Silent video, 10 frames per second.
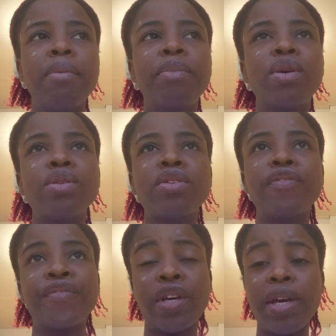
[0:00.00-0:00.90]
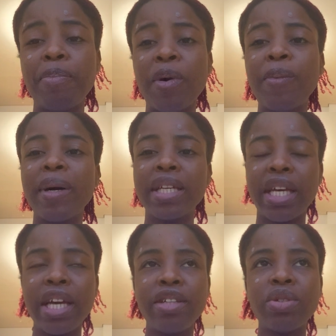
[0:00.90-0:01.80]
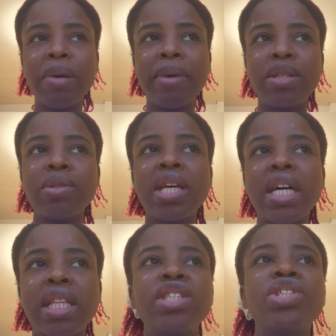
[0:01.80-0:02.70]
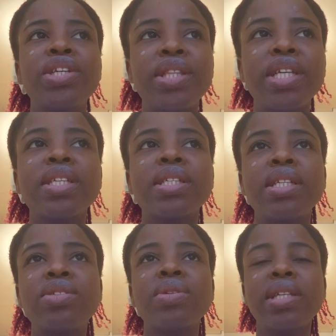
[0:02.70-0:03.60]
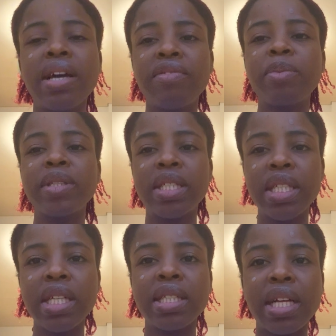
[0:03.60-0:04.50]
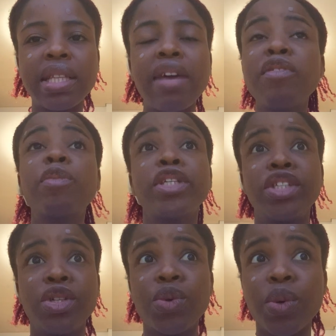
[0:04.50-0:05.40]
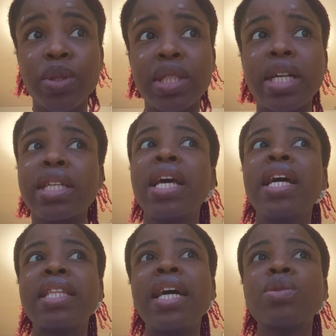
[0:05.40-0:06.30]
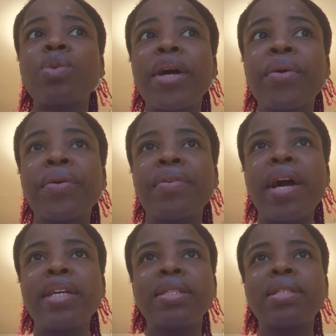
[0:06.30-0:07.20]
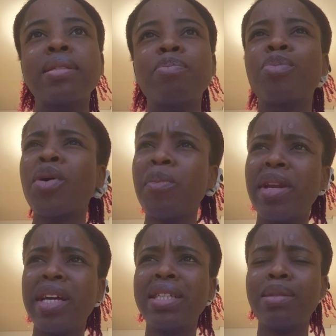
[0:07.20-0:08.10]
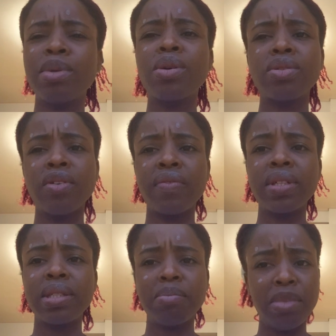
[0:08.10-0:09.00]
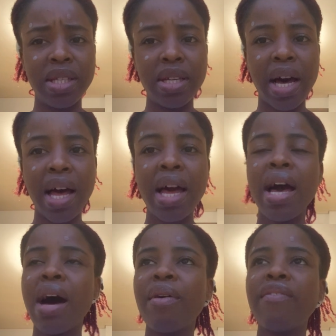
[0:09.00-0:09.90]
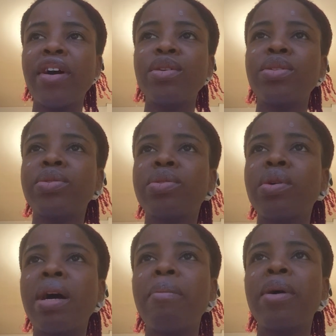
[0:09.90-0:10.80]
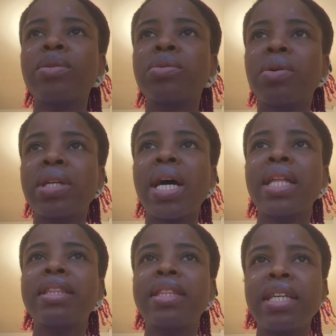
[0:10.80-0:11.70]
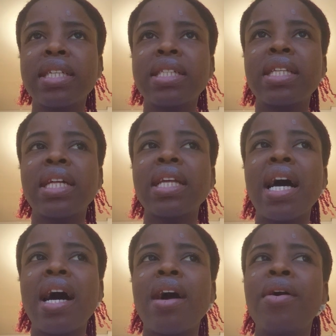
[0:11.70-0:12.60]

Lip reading: because of K-pop and K-drama. Those are cliche things. Literally everybody says that, everybody knows that that's why Korea is prominent, because of its media. However, you should talk about other things that are